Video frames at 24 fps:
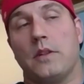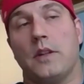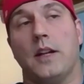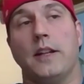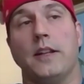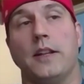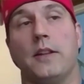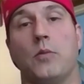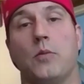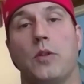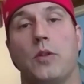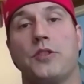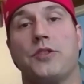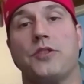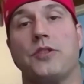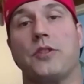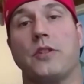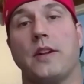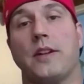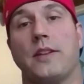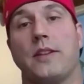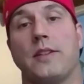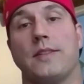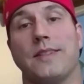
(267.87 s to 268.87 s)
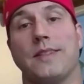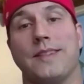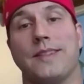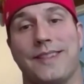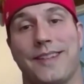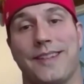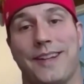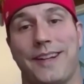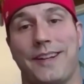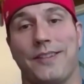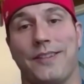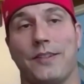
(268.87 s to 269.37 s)
And then once you're at the
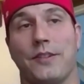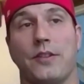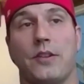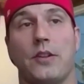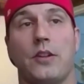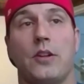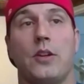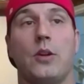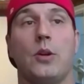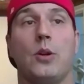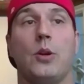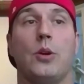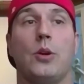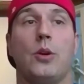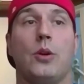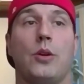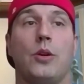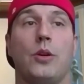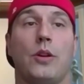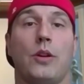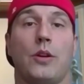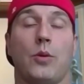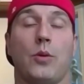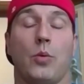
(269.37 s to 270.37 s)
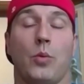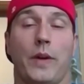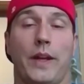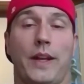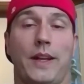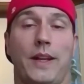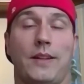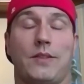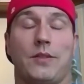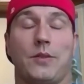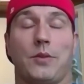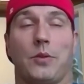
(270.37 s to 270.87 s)
desired uh,
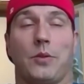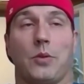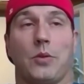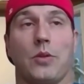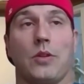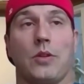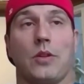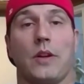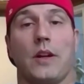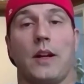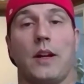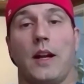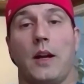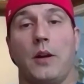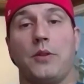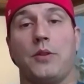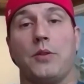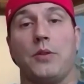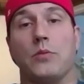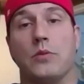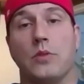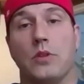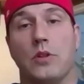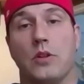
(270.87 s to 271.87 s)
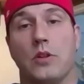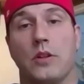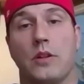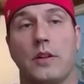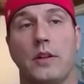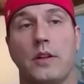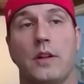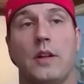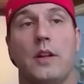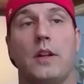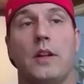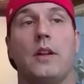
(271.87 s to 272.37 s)
weight or how you look,
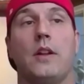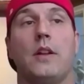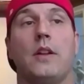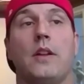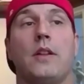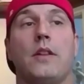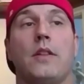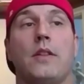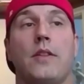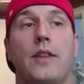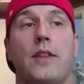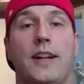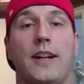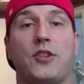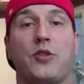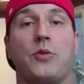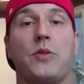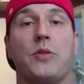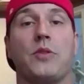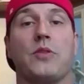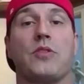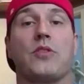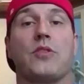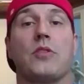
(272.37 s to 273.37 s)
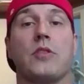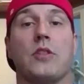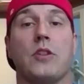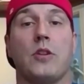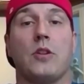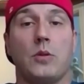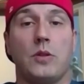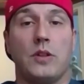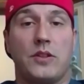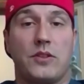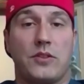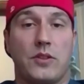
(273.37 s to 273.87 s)
that's when you
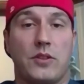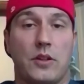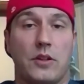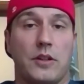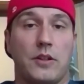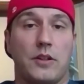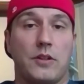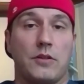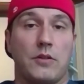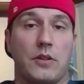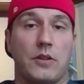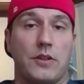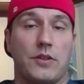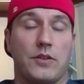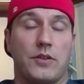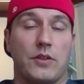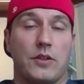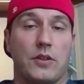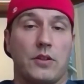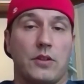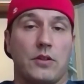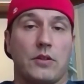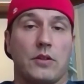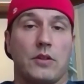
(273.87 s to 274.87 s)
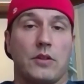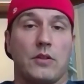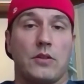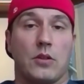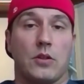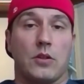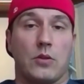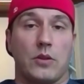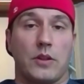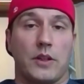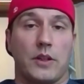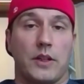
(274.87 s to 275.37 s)
slowly start increasing your
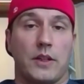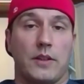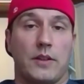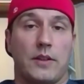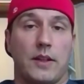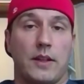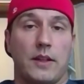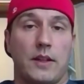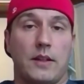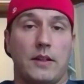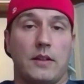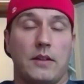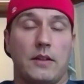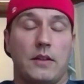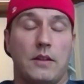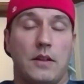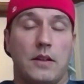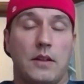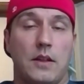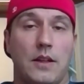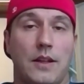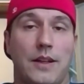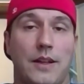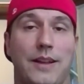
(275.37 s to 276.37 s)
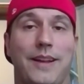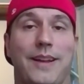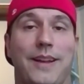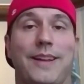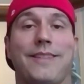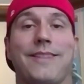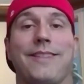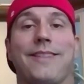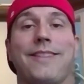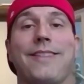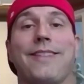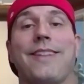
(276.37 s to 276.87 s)
caloric intake
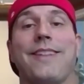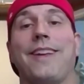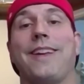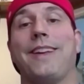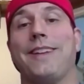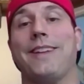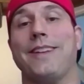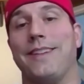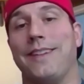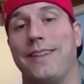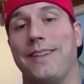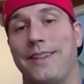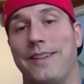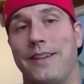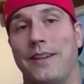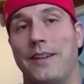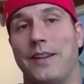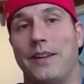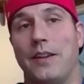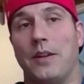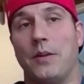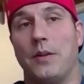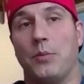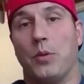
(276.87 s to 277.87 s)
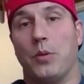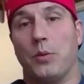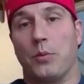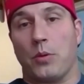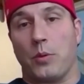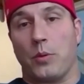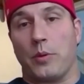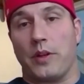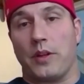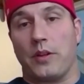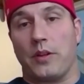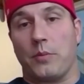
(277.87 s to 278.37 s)
and then put
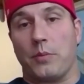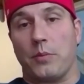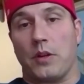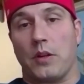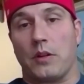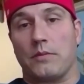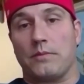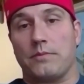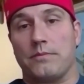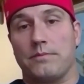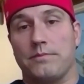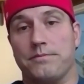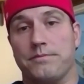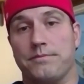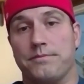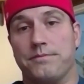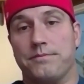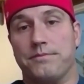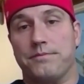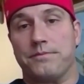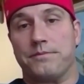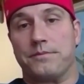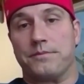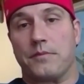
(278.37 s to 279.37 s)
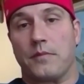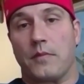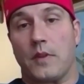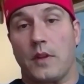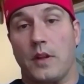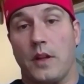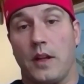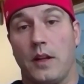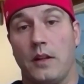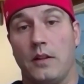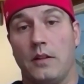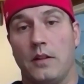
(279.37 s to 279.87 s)
more weight on the bar.
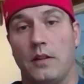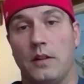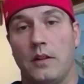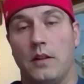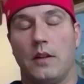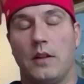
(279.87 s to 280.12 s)
Okay.